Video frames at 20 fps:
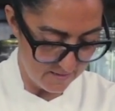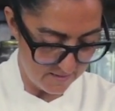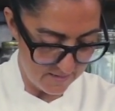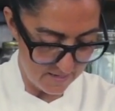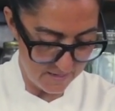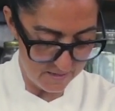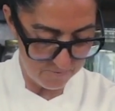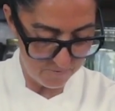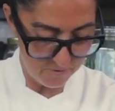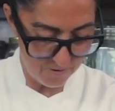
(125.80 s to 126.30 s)

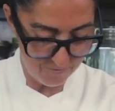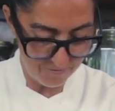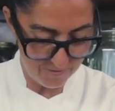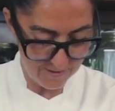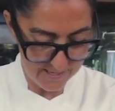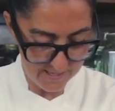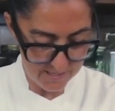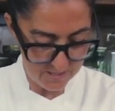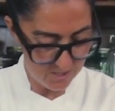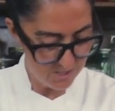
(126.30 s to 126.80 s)
Cut up
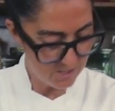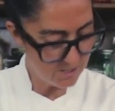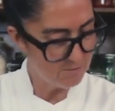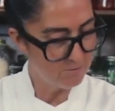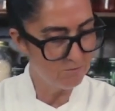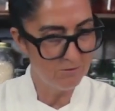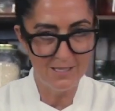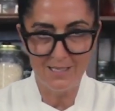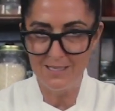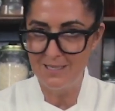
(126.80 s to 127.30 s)
roughly, just
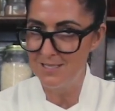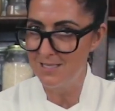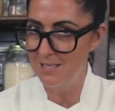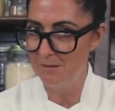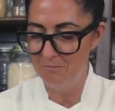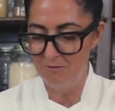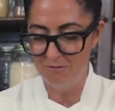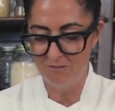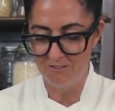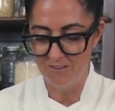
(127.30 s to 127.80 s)
really
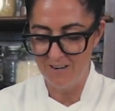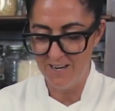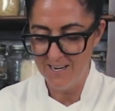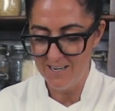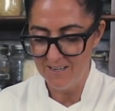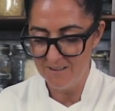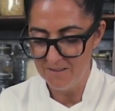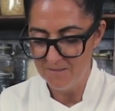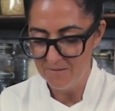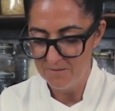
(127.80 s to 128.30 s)
simple,
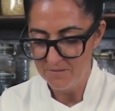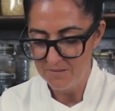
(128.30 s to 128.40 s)
right?